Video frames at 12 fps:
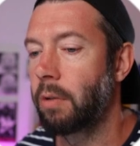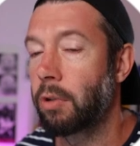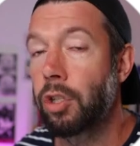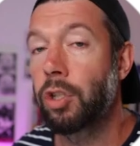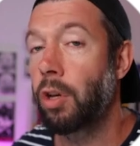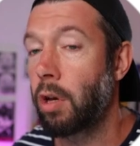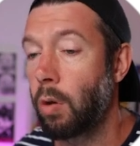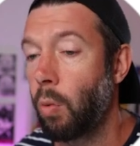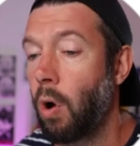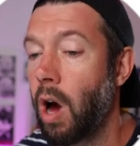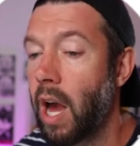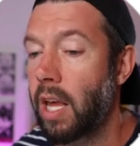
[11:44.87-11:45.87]
I'm going to show you
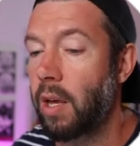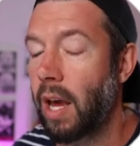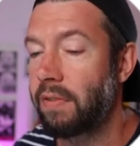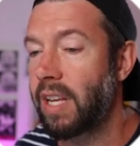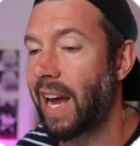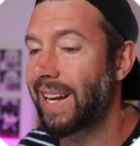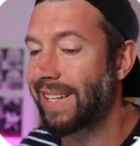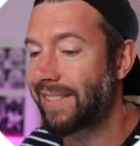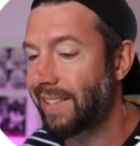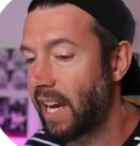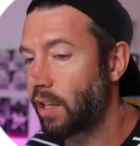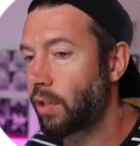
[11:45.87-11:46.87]
why you have to add it
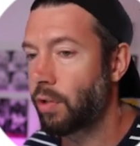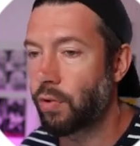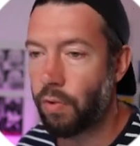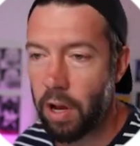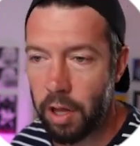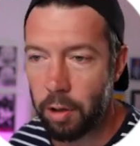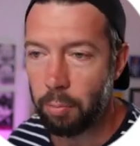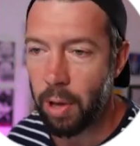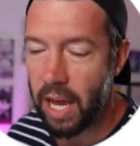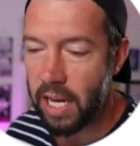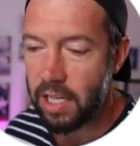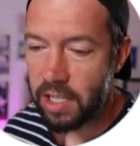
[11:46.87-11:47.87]
as sections rather than
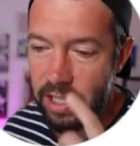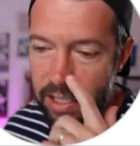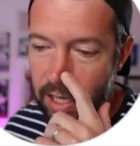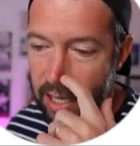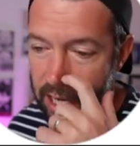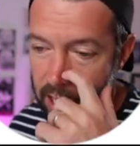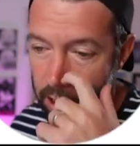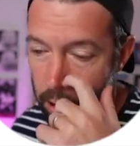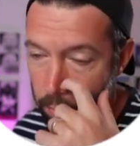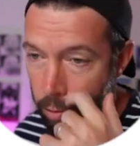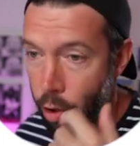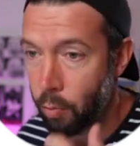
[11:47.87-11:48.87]
pages in
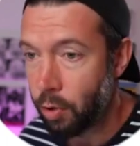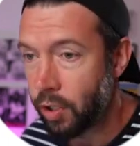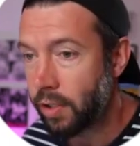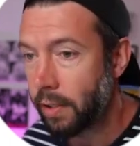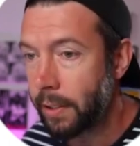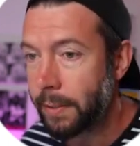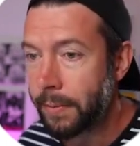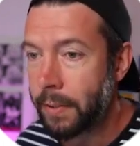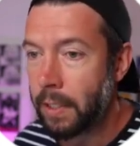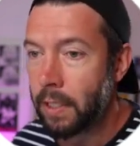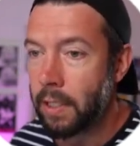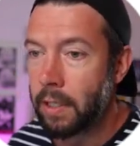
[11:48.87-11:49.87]
a moment.
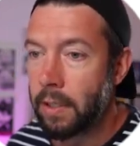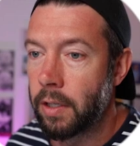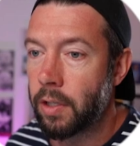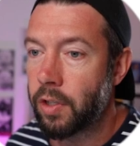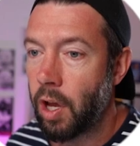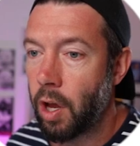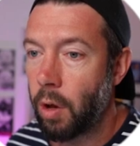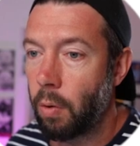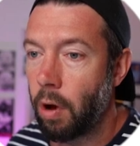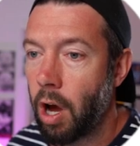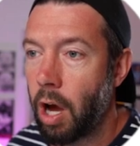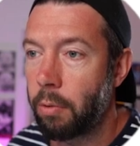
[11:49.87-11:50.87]

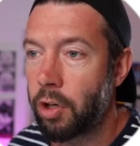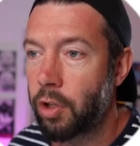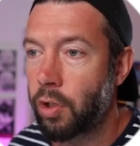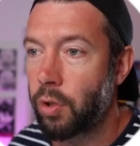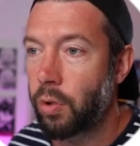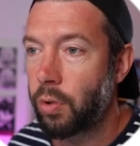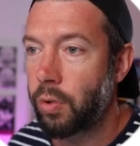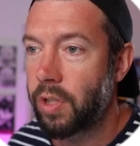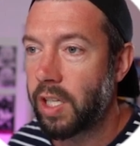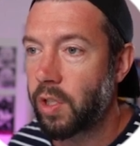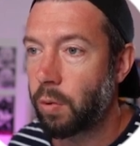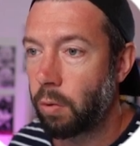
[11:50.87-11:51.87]
So I'm going to call
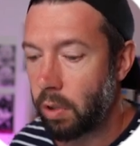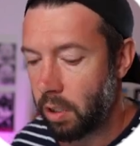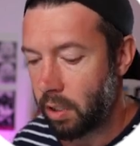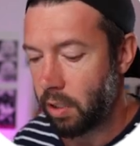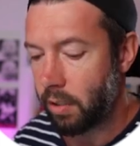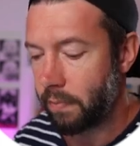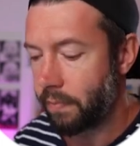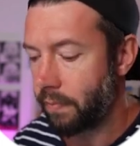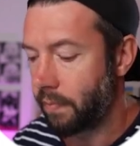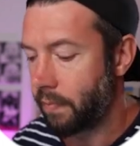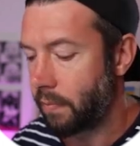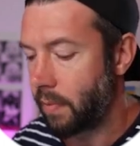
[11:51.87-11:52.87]
this one
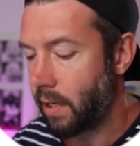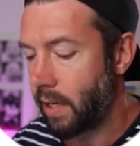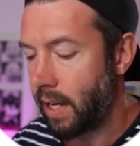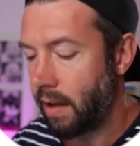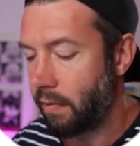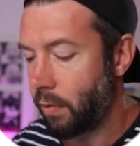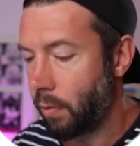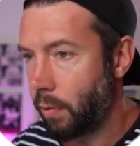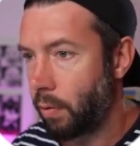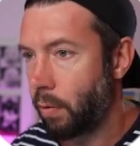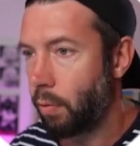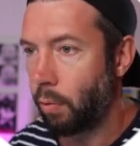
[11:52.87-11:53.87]
level
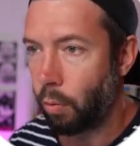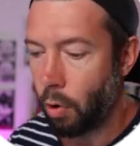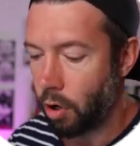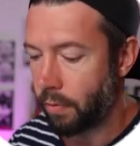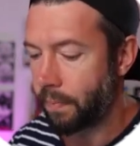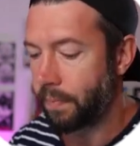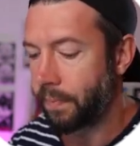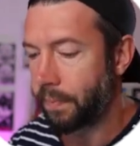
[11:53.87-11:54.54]
1.